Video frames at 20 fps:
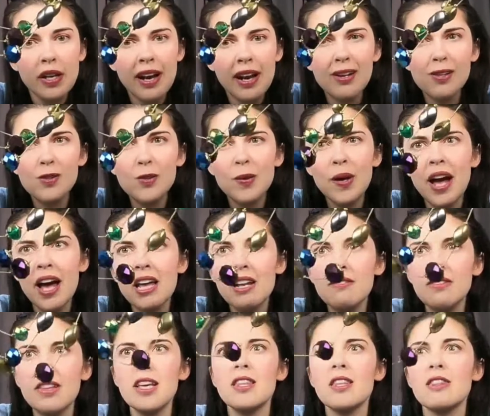I also kind
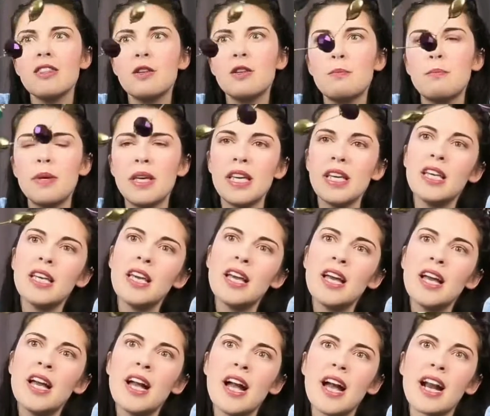of like that they're big,
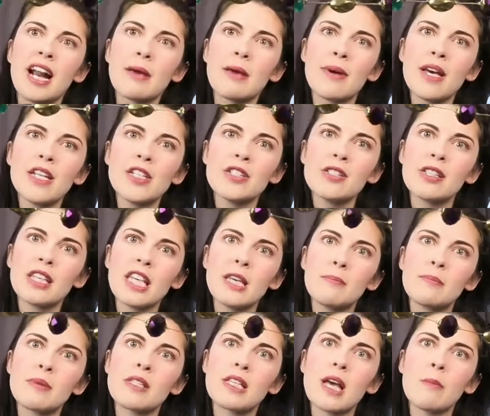and I might just
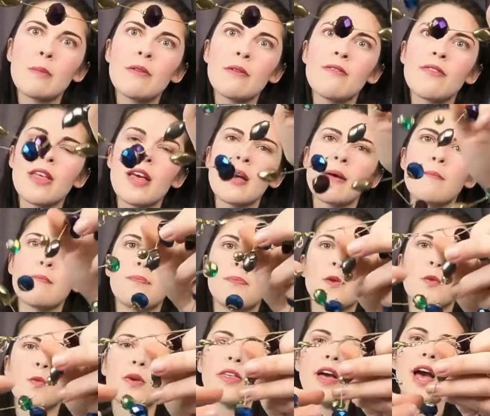keep some of them
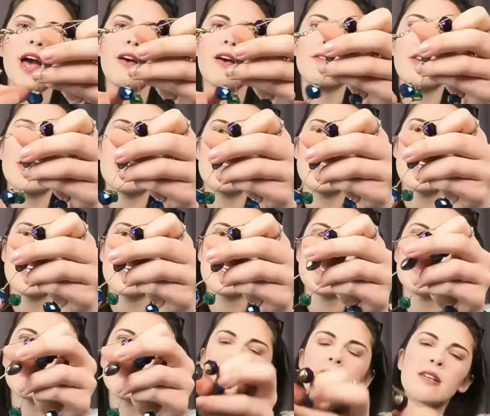with having
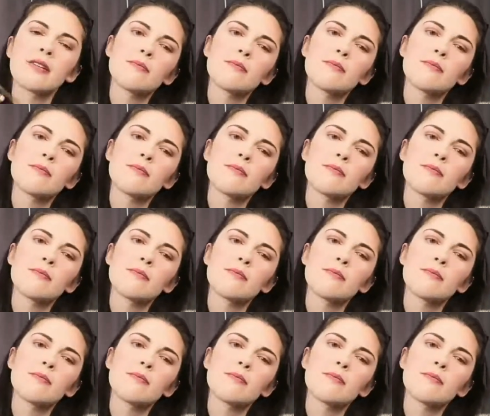these